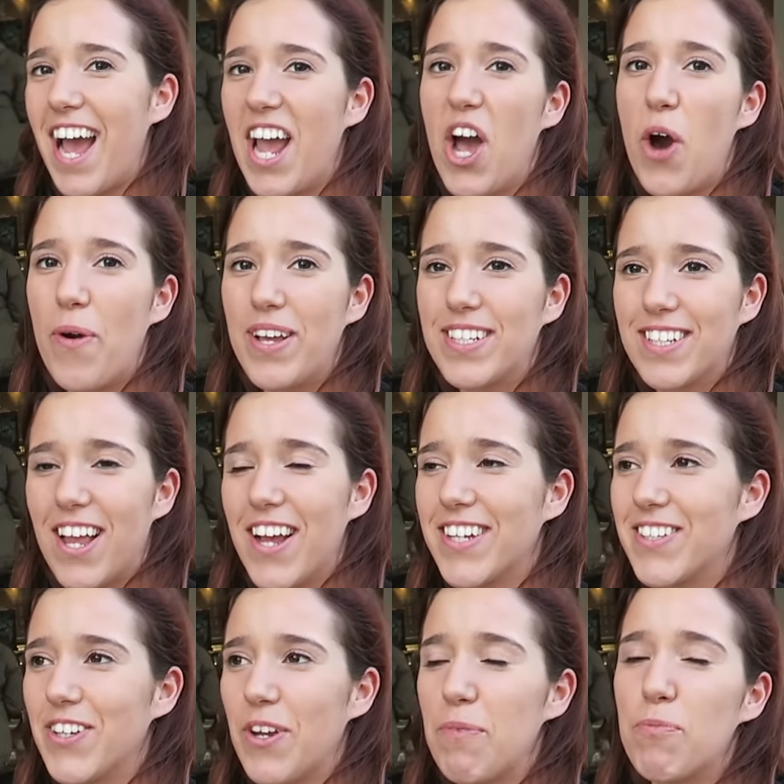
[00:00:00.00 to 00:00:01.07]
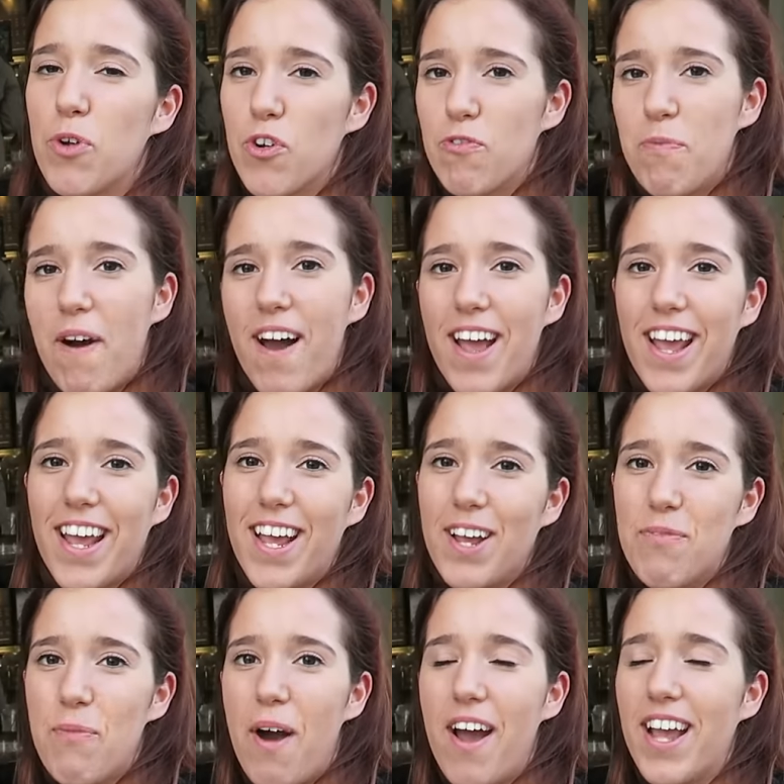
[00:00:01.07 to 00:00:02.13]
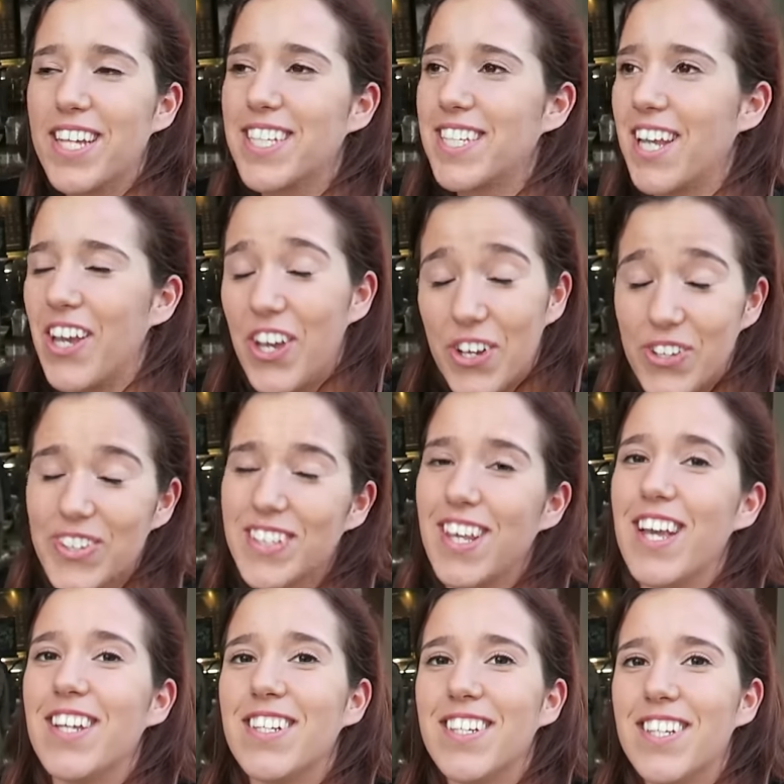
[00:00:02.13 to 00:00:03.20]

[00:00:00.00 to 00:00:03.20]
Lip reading: I always like to improve my skills and